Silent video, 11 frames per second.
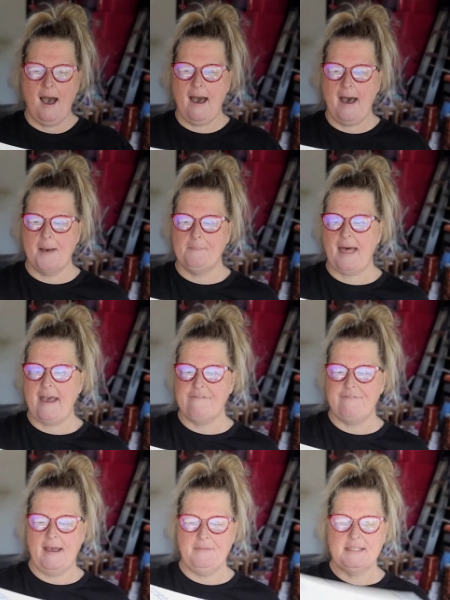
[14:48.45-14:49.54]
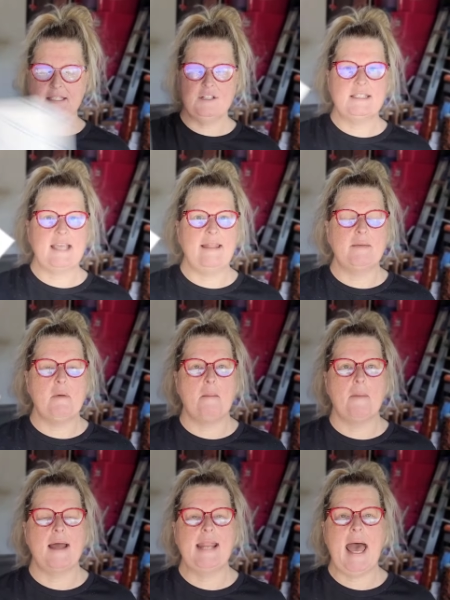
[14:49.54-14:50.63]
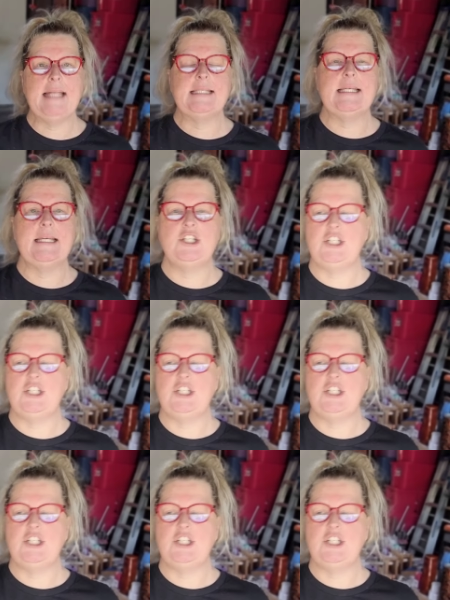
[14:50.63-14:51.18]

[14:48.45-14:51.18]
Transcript: I found this little Skelly Mom on Etsy.